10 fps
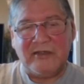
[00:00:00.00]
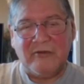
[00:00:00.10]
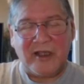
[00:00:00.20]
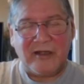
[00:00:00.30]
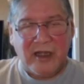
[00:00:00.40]

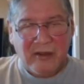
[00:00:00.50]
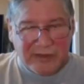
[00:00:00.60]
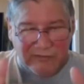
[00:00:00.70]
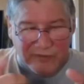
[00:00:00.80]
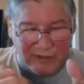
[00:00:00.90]
walking around with
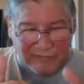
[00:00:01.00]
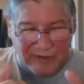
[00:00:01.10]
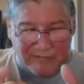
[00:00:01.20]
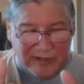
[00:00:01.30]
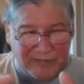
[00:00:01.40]
the phone in
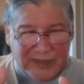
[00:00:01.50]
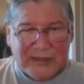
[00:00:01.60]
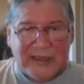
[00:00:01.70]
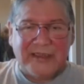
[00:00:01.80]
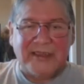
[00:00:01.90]
front of our
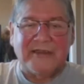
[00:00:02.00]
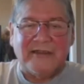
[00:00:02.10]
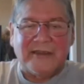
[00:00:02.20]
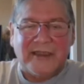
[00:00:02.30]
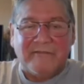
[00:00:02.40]
faces like this
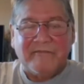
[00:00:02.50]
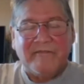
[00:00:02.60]
all the time.